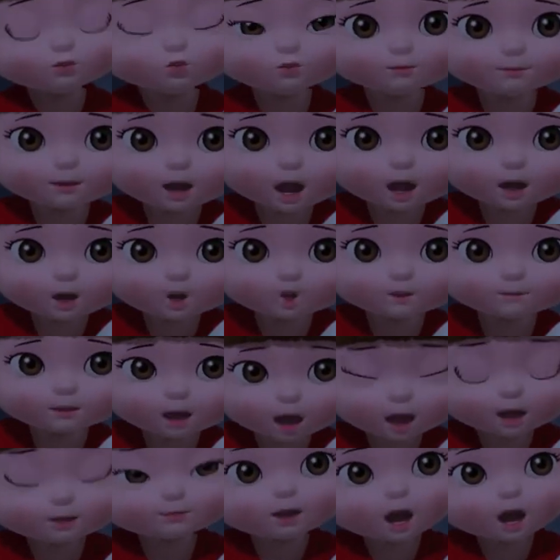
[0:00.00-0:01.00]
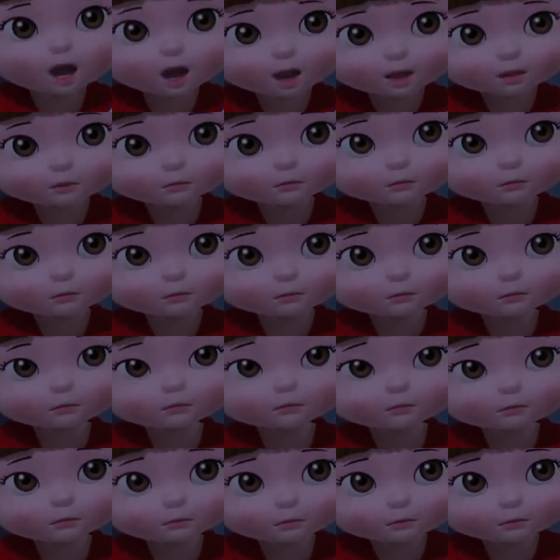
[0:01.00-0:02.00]
Told you I'd protect you.
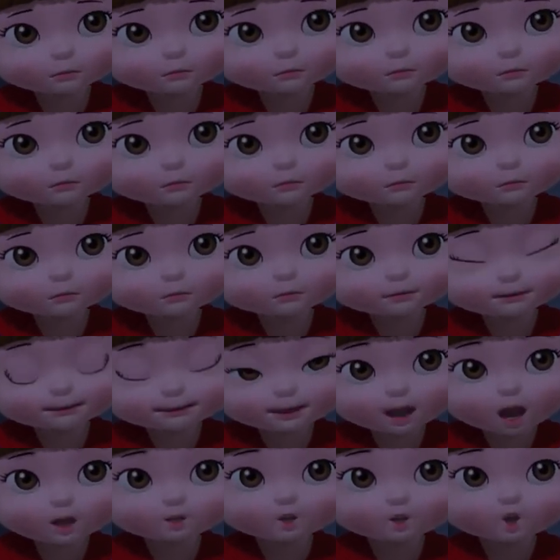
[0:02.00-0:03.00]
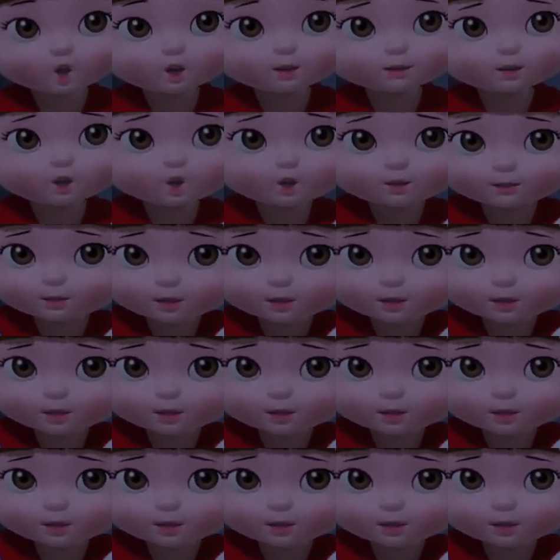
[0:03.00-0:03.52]
There's nothing to